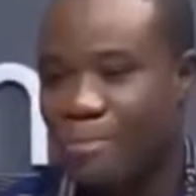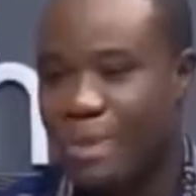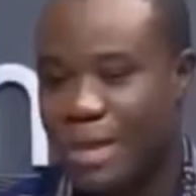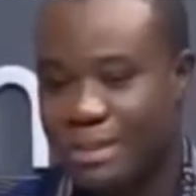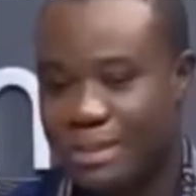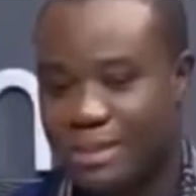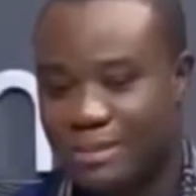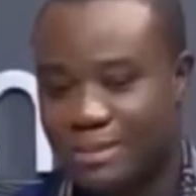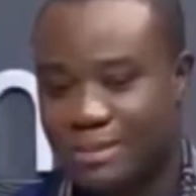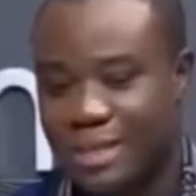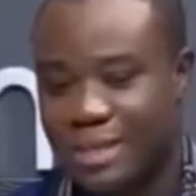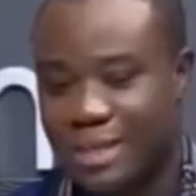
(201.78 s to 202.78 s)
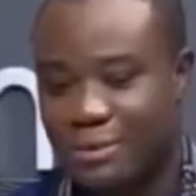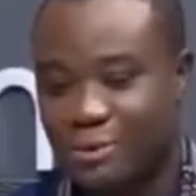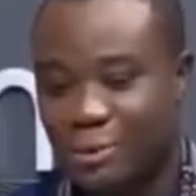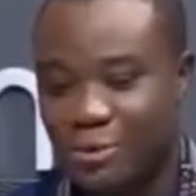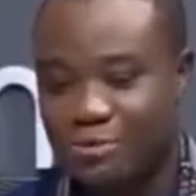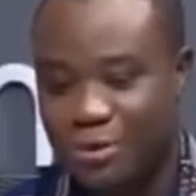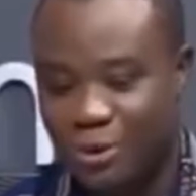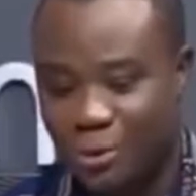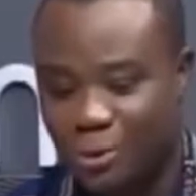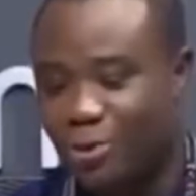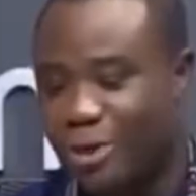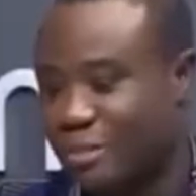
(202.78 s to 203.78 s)
that the road fund
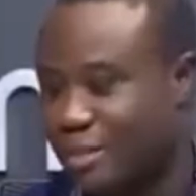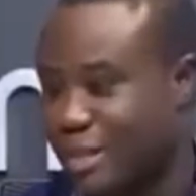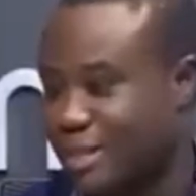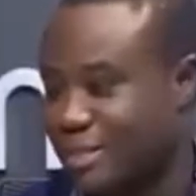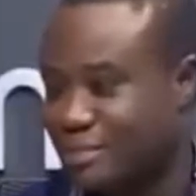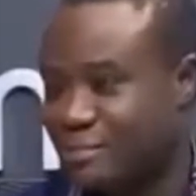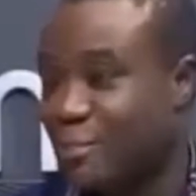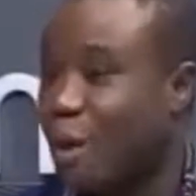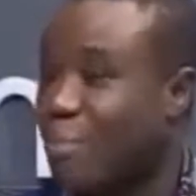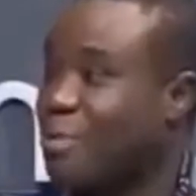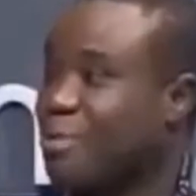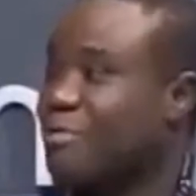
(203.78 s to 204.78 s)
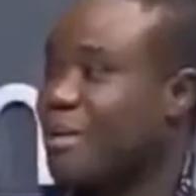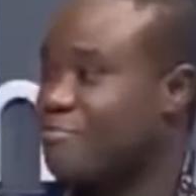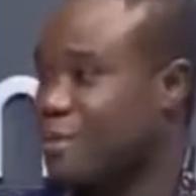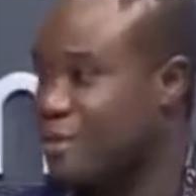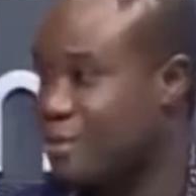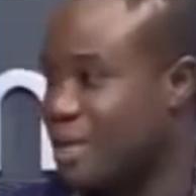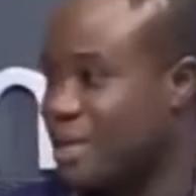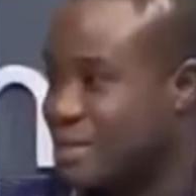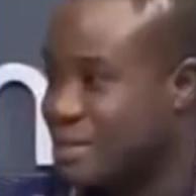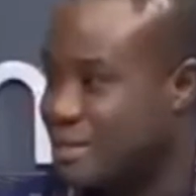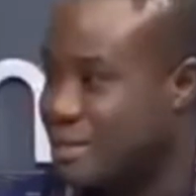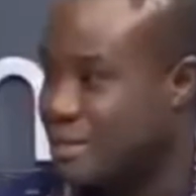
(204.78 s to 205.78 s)
was collateralized for 1.5 billion Ghana
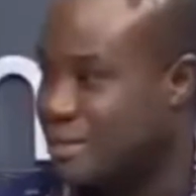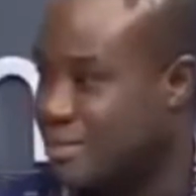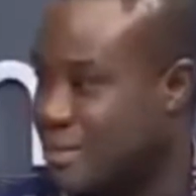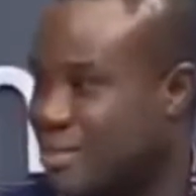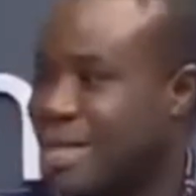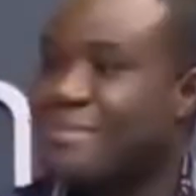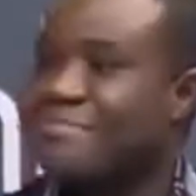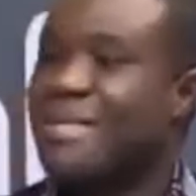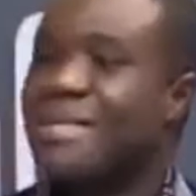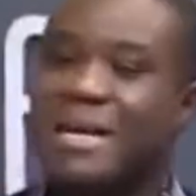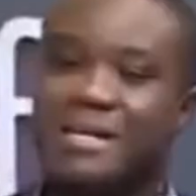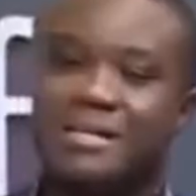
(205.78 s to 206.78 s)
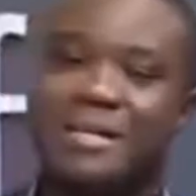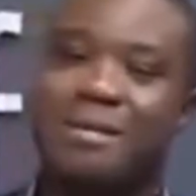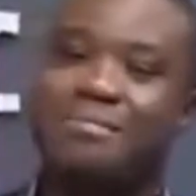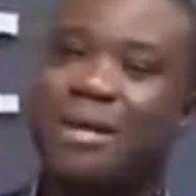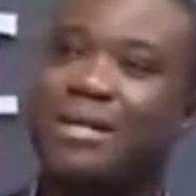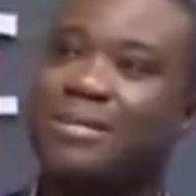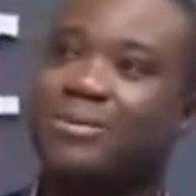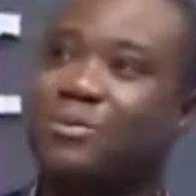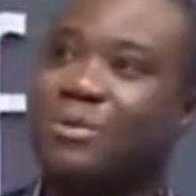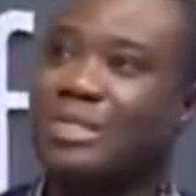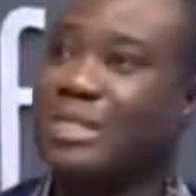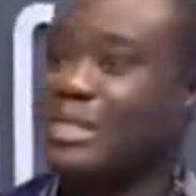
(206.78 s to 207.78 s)
cedis. But even then, that money
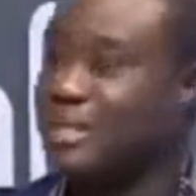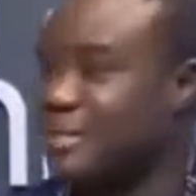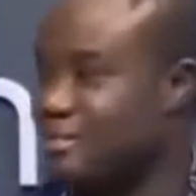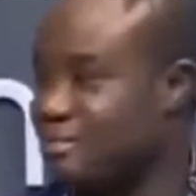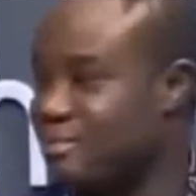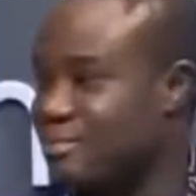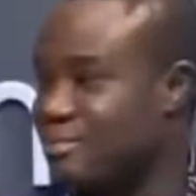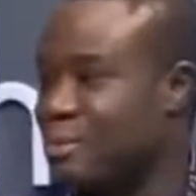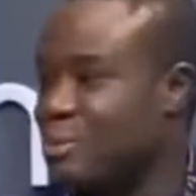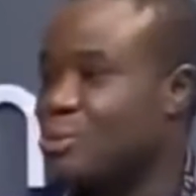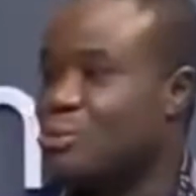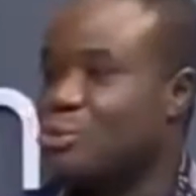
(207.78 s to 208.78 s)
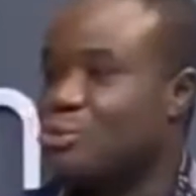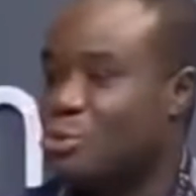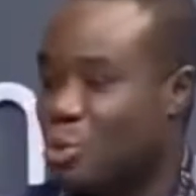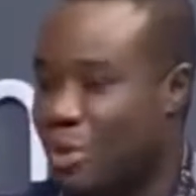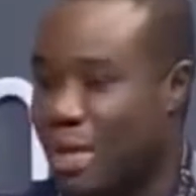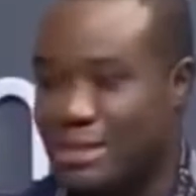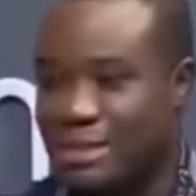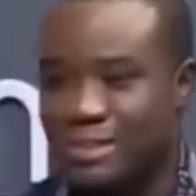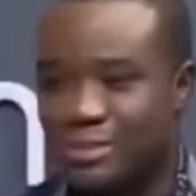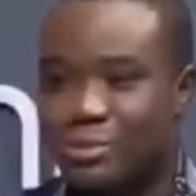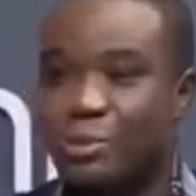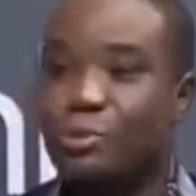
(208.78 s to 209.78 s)
was taken so that
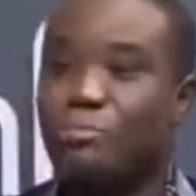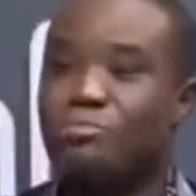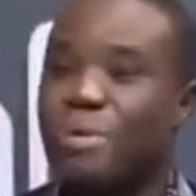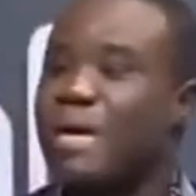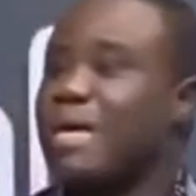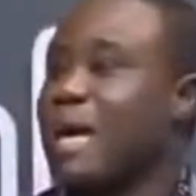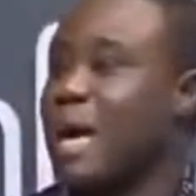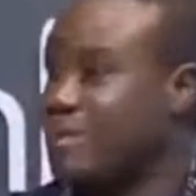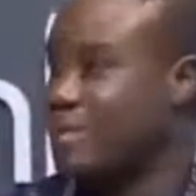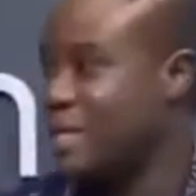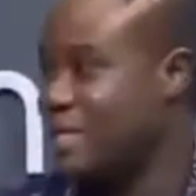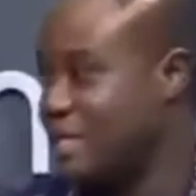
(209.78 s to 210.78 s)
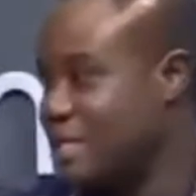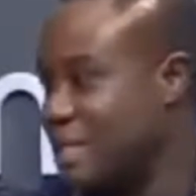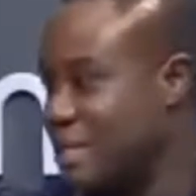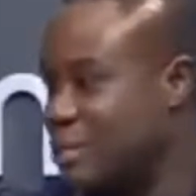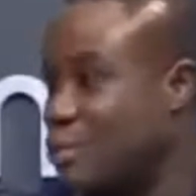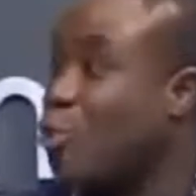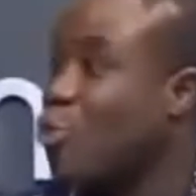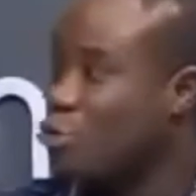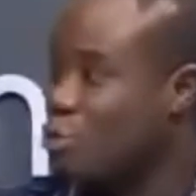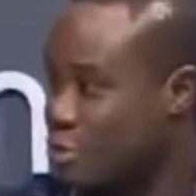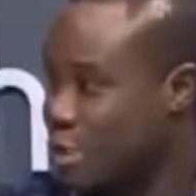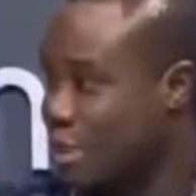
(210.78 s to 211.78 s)
we could pay outstanding debts owed
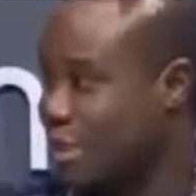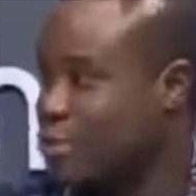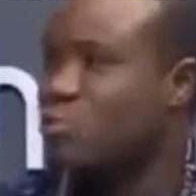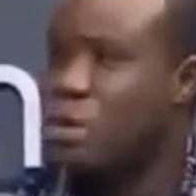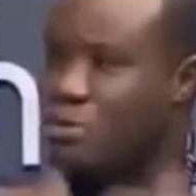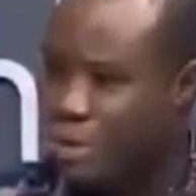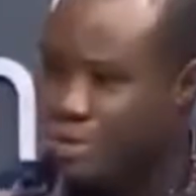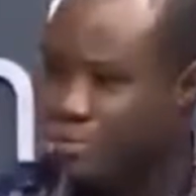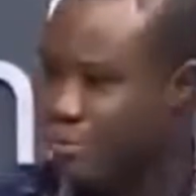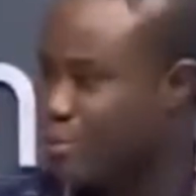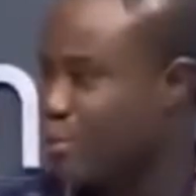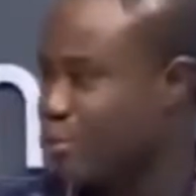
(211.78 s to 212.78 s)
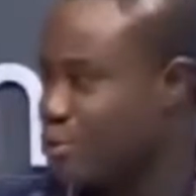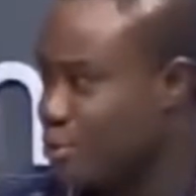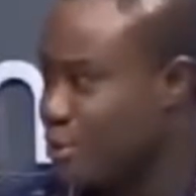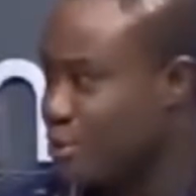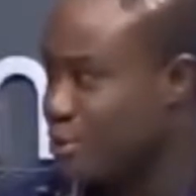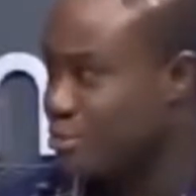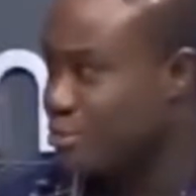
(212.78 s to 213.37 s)
contractors who were working on various roads.